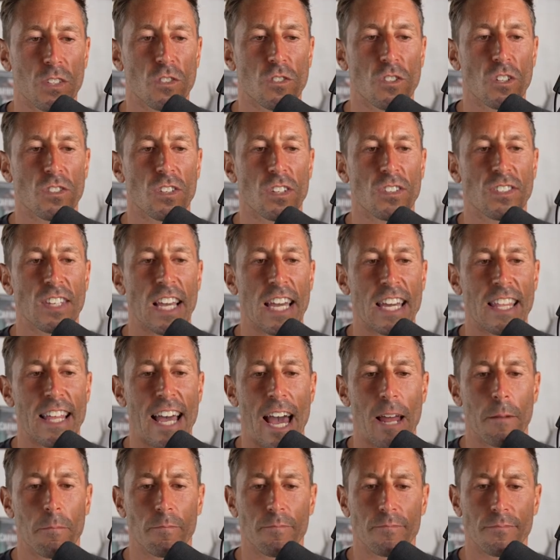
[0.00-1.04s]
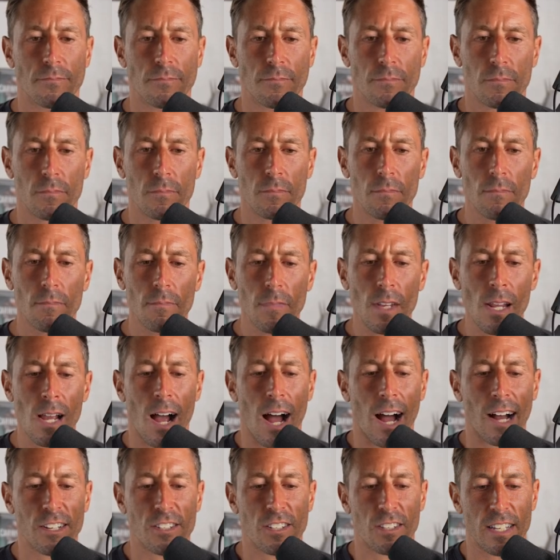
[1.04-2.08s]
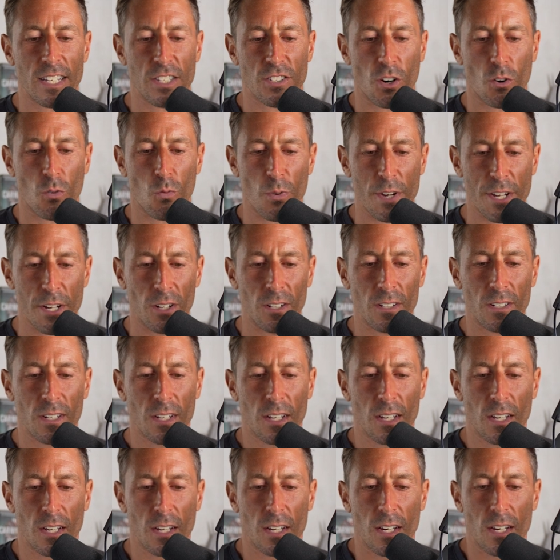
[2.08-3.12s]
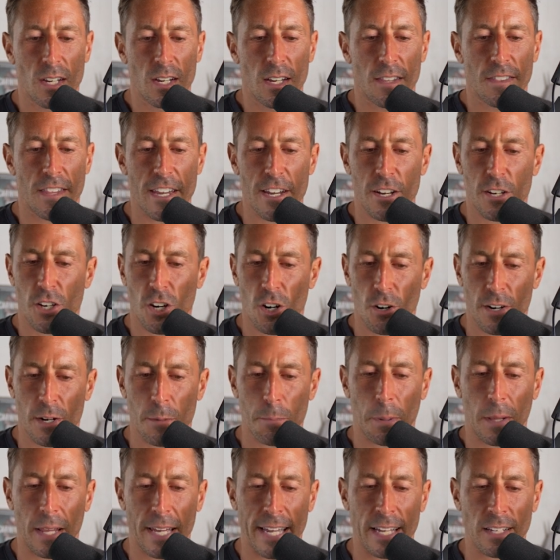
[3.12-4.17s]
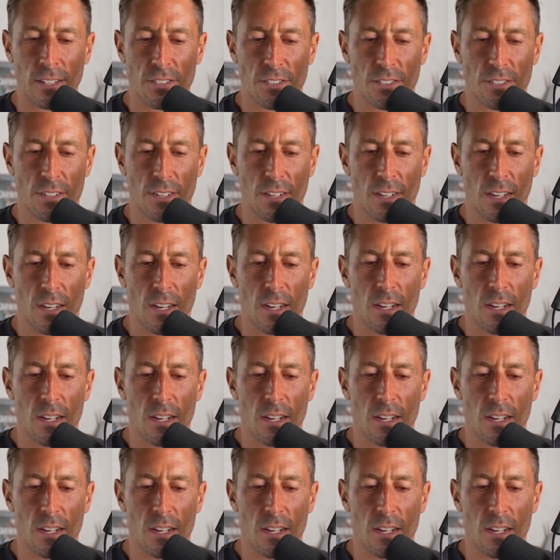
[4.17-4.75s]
This is just to say that oxalates are real, they occur in plants.